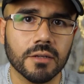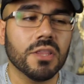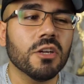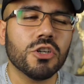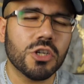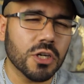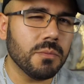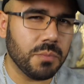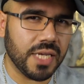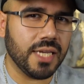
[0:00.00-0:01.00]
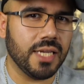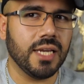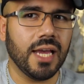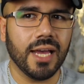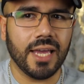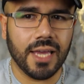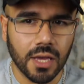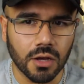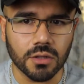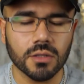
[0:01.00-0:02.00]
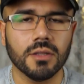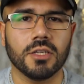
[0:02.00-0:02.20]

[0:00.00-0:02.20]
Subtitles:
But there should be a hill